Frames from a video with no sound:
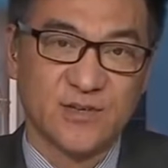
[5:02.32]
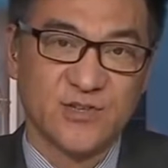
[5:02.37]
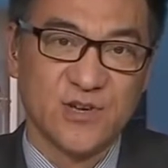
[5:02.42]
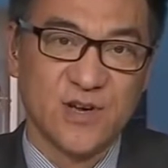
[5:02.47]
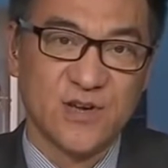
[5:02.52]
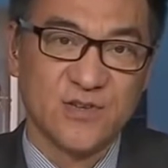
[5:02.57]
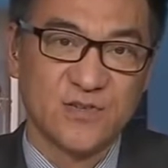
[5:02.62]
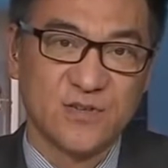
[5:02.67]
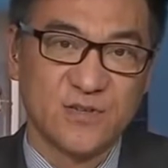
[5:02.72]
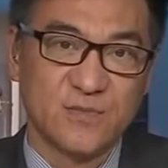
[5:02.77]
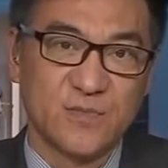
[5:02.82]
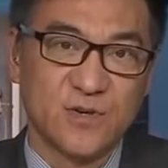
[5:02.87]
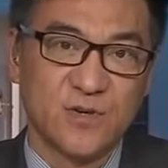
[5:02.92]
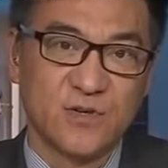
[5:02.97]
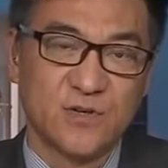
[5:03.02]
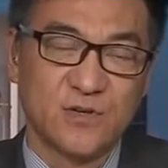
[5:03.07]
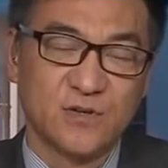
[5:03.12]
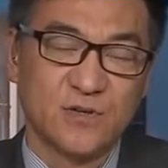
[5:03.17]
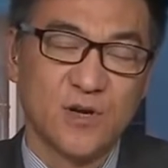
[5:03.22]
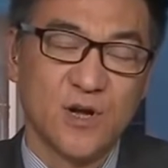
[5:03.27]
Chancellor
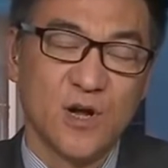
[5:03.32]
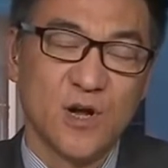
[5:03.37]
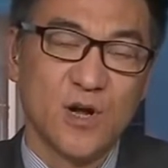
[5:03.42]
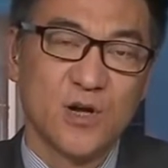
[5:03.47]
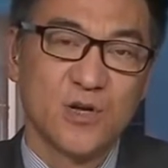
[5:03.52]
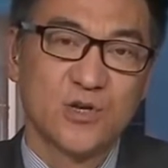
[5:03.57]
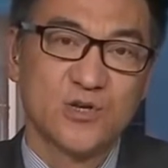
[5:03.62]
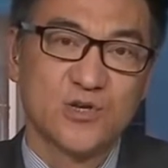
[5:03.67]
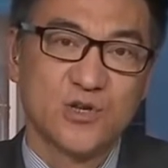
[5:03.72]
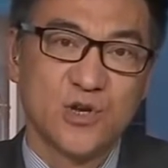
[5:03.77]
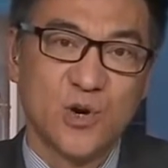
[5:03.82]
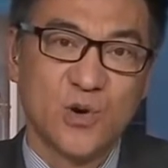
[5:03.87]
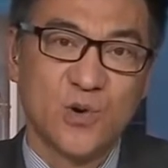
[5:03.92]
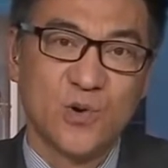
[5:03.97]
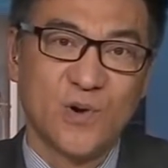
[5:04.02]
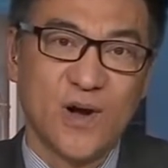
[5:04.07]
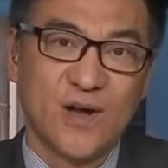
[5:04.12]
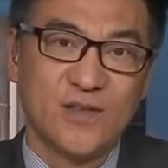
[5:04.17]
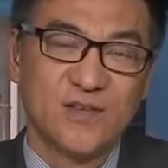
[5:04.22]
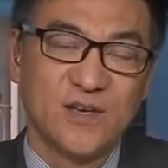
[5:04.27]
Merkel.
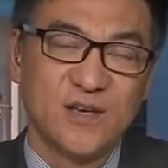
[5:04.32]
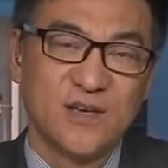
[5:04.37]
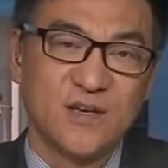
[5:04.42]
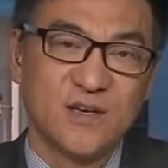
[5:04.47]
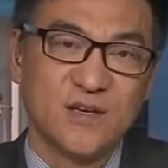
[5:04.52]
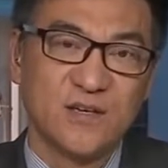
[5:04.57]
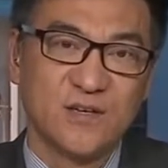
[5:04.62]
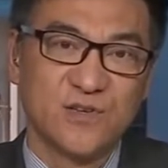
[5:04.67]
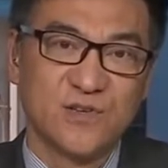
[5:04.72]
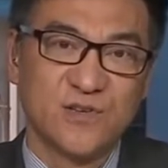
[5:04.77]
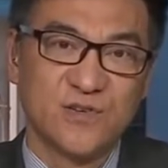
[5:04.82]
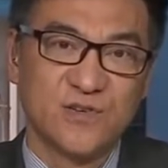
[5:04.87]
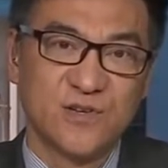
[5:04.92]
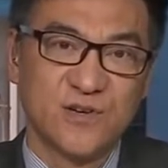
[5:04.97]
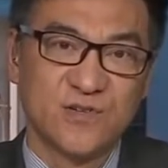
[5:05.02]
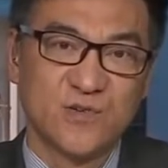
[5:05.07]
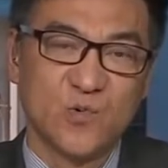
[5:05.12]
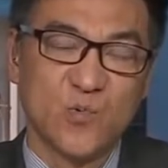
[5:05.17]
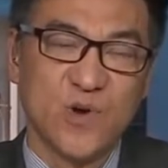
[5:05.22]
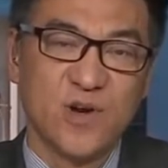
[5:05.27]
So I think there
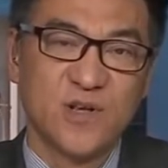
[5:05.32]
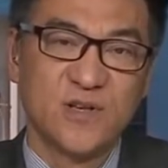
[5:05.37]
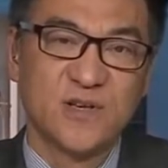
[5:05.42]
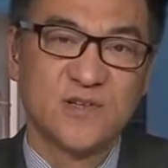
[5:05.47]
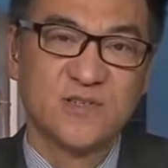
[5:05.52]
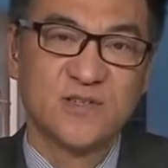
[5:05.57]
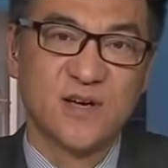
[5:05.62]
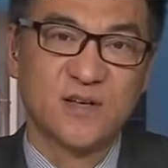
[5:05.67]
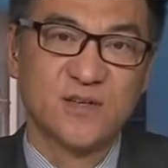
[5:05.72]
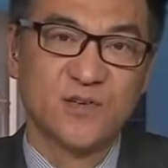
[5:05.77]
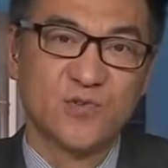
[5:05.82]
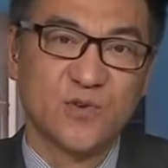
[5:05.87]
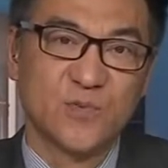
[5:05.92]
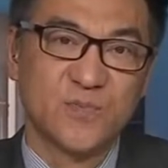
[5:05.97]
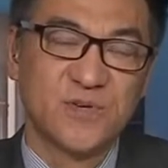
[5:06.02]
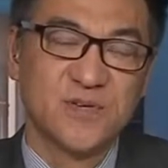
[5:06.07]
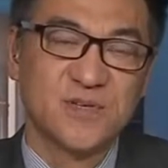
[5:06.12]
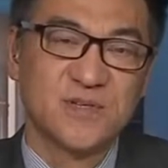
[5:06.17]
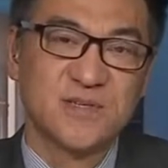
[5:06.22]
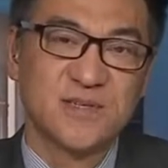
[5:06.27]
is a willingness on the
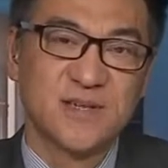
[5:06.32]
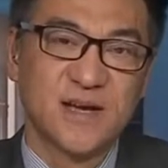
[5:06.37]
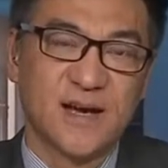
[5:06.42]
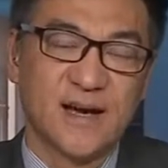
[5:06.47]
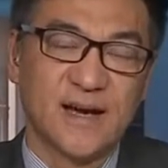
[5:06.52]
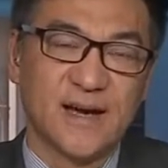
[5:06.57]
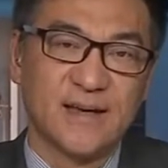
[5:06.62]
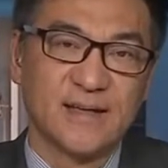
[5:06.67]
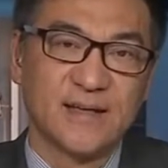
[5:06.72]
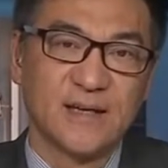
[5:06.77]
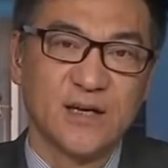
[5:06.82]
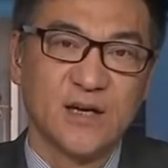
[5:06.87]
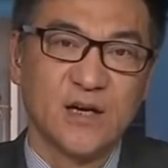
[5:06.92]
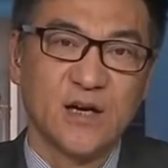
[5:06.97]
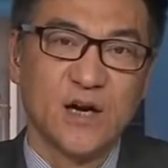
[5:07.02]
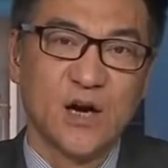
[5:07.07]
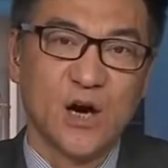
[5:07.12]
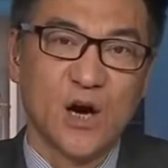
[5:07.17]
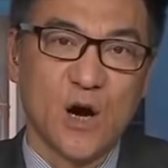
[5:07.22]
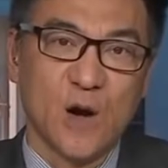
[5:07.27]
European side
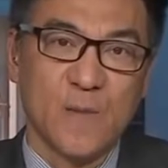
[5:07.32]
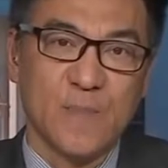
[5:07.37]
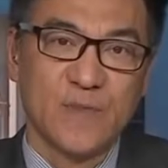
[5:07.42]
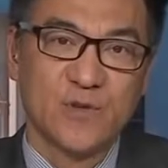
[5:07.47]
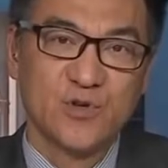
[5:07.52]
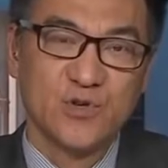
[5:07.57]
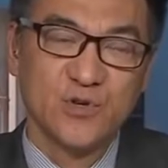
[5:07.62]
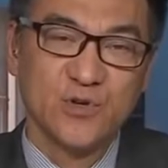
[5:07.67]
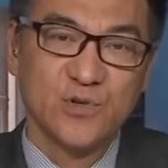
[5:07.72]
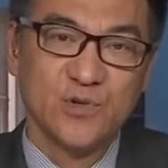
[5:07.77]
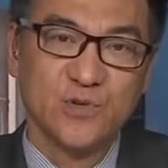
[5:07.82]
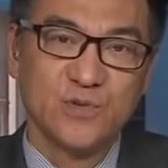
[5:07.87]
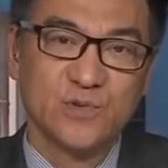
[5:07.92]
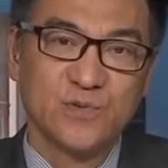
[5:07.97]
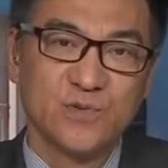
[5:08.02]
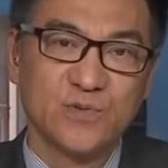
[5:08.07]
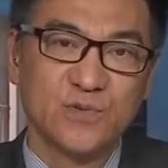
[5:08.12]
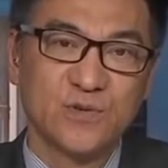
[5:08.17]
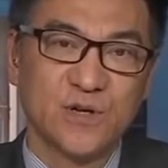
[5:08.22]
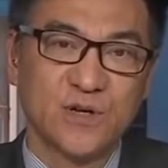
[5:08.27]

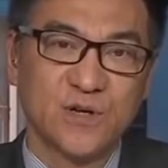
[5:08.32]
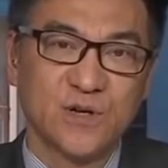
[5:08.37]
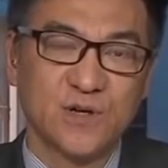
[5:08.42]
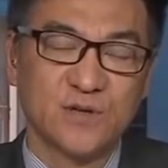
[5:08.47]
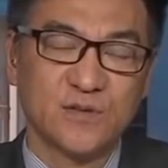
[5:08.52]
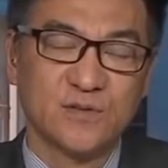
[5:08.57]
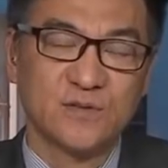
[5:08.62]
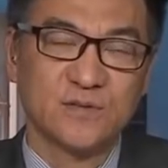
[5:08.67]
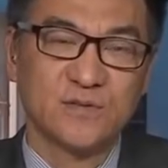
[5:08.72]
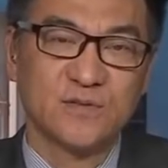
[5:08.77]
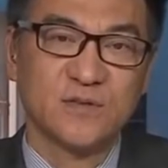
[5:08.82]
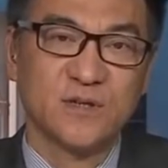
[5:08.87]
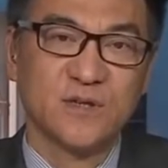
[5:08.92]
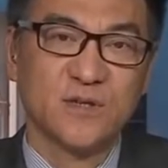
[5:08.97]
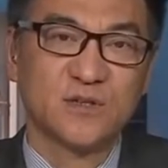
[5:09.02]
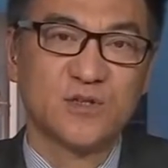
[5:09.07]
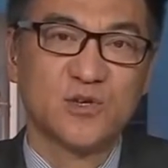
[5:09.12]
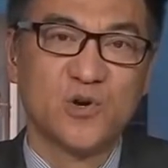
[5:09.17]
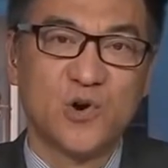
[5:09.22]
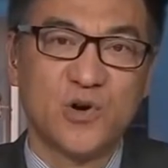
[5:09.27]
to
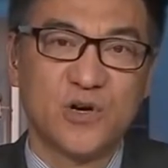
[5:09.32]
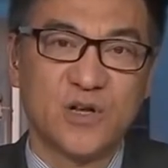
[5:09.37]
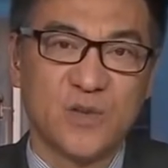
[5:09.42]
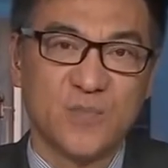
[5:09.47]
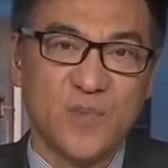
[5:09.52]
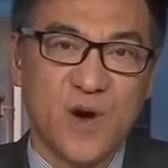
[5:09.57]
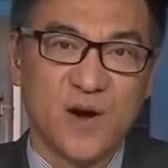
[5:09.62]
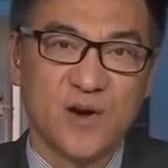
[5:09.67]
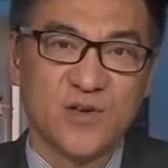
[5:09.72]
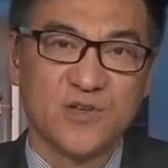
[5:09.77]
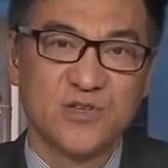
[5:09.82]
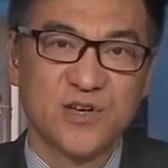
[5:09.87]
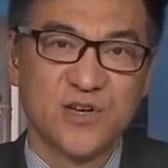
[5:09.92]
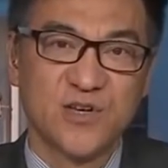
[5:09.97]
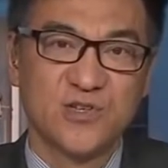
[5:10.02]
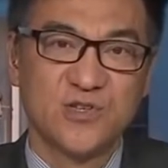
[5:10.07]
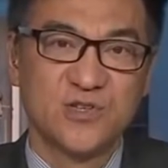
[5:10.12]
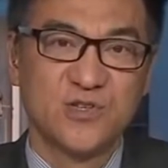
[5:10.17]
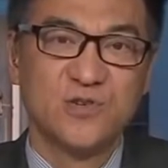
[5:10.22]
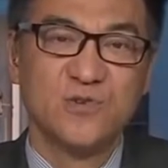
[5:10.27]
coordinate
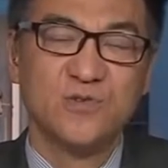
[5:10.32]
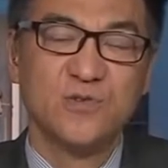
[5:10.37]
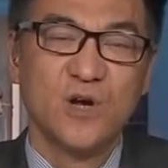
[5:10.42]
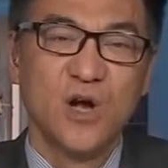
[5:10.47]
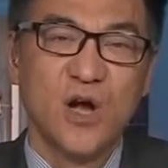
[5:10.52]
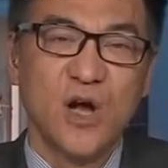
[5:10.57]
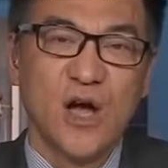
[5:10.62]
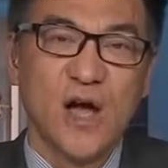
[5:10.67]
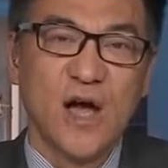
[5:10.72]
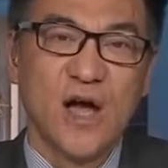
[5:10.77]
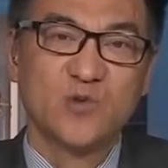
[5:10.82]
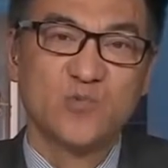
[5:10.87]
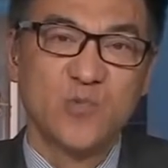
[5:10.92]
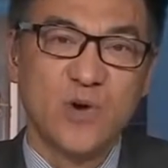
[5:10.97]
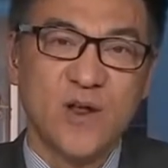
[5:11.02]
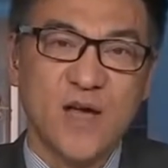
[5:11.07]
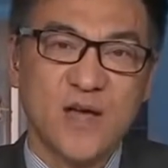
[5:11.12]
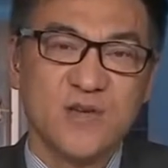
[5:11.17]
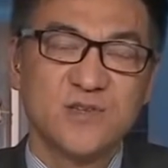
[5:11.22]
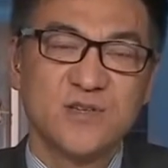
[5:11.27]
policies still, as
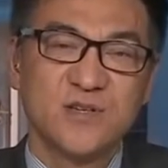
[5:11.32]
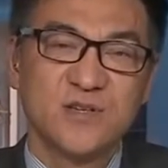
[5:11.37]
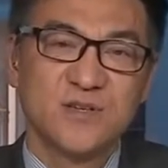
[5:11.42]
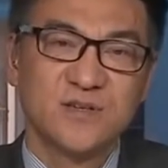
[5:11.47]
well as